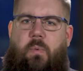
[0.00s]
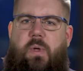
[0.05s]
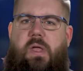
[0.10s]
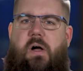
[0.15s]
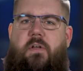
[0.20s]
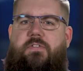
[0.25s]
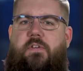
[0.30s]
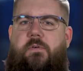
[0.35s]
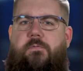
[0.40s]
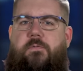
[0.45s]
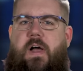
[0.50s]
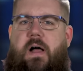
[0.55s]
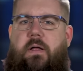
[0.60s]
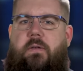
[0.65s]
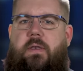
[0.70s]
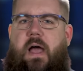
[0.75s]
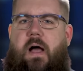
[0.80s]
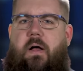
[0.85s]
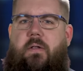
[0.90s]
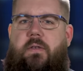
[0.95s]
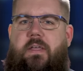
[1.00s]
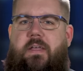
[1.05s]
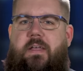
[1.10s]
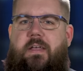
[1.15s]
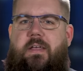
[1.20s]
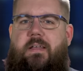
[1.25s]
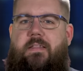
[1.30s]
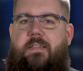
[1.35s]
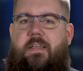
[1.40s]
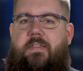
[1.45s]
but we also found out
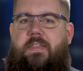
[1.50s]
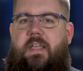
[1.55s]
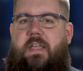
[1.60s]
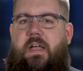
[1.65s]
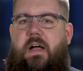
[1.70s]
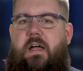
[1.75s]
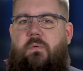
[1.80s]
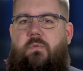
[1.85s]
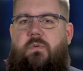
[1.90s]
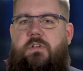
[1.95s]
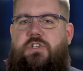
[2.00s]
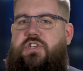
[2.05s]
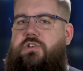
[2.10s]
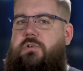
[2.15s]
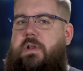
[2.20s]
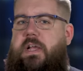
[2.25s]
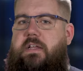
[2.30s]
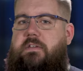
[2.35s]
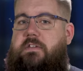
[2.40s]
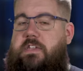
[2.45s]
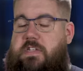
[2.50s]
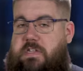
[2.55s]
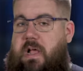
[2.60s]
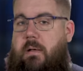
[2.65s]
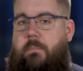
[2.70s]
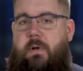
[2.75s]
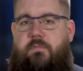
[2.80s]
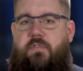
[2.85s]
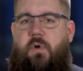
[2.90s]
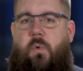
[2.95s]
that the gun was shooting
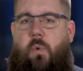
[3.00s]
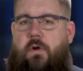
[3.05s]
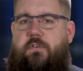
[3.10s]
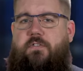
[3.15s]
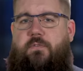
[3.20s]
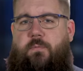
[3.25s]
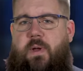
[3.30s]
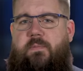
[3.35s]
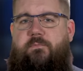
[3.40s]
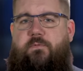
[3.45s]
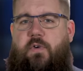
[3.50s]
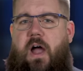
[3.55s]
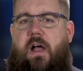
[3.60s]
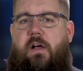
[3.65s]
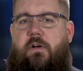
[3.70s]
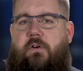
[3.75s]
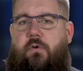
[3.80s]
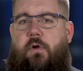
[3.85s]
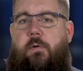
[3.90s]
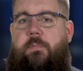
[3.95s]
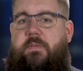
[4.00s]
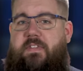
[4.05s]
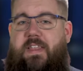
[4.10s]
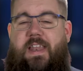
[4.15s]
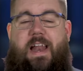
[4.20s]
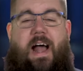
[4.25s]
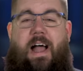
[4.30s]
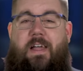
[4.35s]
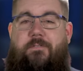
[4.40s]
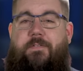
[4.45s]
some of the worst rimfire grips
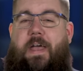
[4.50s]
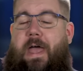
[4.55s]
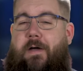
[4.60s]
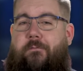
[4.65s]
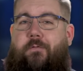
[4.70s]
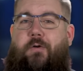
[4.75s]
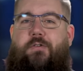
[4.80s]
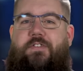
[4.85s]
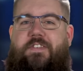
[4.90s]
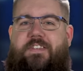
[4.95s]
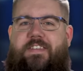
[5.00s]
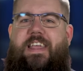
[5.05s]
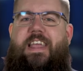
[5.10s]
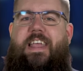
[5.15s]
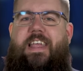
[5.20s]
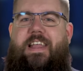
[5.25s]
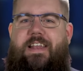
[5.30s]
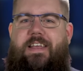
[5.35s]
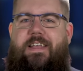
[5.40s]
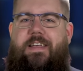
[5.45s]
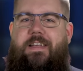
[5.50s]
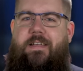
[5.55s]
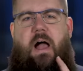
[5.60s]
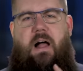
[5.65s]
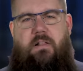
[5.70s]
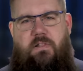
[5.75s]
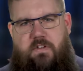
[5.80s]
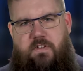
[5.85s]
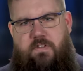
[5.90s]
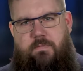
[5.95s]
that I've ever seen.
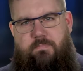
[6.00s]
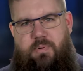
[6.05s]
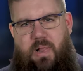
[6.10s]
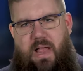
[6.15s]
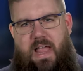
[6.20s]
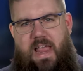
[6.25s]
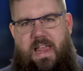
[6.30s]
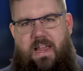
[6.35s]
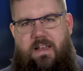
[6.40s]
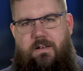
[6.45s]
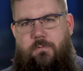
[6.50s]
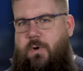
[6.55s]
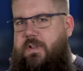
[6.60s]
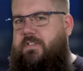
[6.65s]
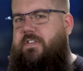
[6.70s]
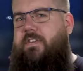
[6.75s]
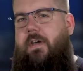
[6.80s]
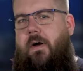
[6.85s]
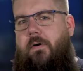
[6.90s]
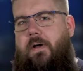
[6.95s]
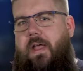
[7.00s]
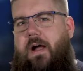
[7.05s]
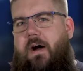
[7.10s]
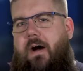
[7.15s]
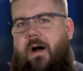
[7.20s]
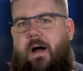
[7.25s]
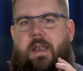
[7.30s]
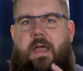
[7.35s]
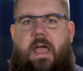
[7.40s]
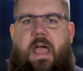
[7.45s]
I'll explain what's going
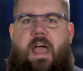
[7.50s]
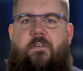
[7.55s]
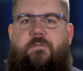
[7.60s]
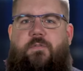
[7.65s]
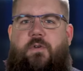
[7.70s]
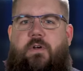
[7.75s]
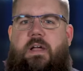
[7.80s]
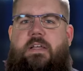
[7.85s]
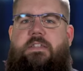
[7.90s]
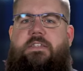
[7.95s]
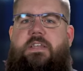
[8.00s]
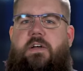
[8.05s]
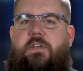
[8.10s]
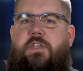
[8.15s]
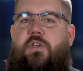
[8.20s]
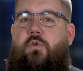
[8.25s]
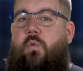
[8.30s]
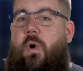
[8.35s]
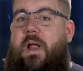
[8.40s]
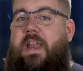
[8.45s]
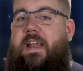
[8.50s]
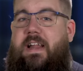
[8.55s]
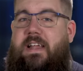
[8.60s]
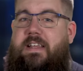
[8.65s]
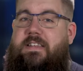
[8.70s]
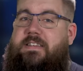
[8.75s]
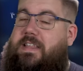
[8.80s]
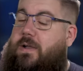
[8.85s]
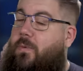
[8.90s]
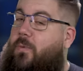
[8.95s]
on after I tell you what it
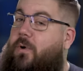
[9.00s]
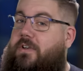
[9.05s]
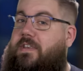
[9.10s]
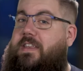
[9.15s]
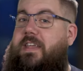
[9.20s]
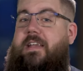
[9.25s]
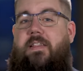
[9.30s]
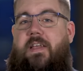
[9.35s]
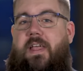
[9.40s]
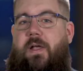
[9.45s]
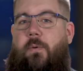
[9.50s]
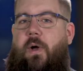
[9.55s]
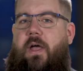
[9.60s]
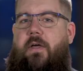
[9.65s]
is that we're dealing